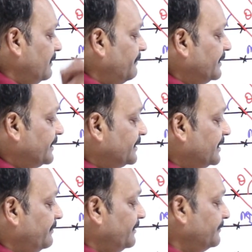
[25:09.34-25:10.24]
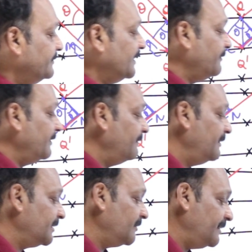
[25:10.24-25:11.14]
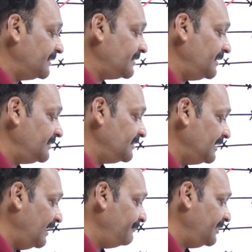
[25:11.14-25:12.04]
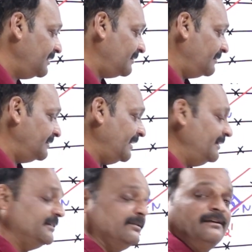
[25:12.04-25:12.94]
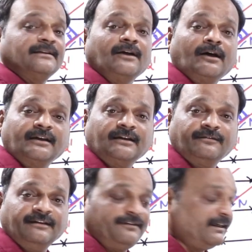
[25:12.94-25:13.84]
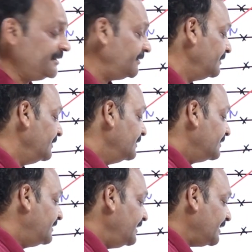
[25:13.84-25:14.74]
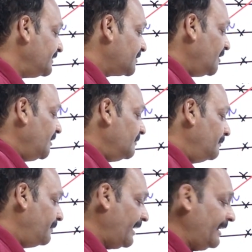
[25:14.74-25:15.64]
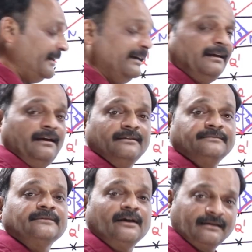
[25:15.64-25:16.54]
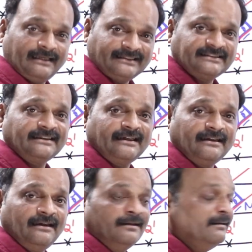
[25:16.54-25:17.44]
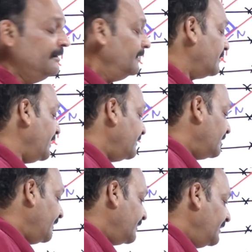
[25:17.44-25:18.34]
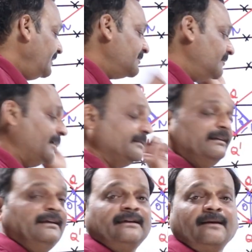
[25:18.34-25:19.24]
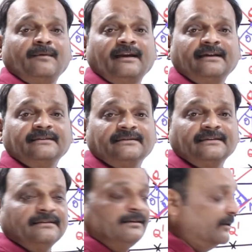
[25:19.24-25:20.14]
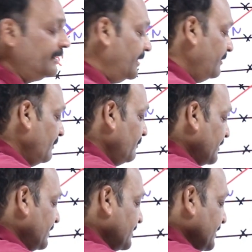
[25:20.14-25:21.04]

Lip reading: wavelength X-ray beam. That wavelength of the X-rays is lambda. N is known as order of diffraction. Theta is called Bragg angle or glancing angle. Right? And B is known as interplanar distance. Okay. Remember this